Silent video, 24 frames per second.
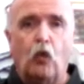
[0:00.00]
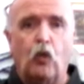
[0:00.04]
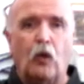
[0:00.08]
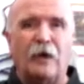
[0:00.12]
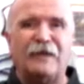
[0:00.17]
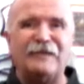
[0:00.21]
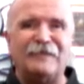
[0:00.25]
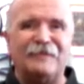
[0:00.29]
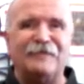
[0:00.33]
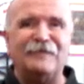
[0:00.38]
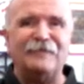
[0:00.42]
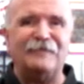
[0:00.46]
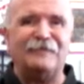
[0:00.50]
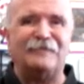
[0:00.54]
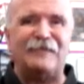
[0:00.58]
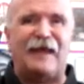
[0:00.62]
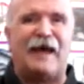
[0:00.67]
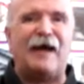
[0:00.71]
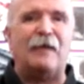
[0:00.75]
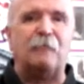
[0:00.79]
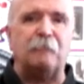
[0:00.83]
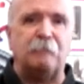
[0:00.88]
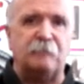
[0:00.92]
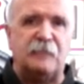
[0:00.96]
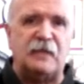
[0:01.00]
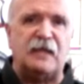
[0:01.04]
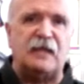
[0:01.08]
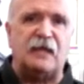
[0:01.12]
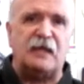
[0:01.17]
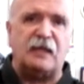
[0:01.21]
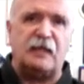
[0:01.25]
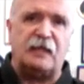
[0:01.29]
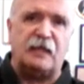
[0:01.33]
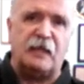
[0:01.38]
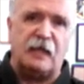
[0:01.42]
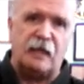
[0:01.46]
What does that
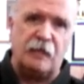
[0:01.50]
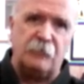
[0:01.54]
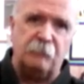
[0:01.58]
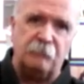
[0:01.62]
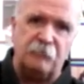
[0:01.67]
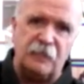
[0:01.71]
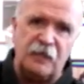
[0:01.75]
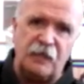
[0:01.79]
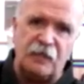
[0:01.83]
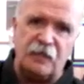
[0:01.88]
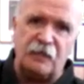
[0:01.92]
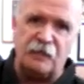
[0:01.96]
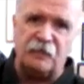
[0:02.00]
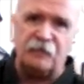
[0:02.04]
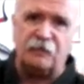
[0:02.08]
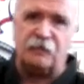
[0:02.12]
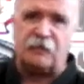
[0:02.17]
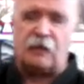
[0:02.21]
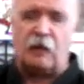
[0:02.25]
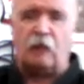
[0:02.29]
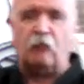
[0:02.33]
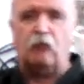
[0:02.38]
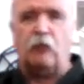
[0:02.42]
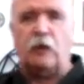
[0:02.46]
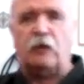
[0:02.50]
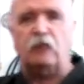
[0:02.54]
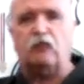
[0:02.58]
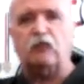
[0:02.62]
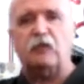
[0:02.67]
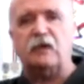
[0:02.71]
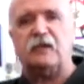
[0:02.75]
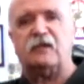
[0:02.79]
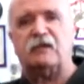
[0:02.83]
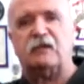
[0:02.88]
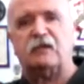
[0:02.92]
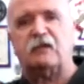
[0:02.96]
mean? It means that when
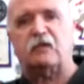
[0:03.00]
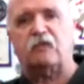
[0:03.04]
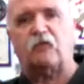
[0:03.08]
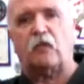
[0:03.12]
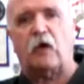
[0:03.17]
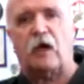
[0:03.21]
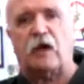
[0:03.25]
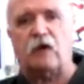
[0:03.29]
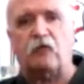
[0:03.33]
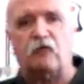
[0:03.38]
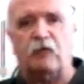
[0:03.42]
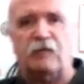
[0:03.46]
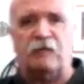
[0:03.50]
we strike,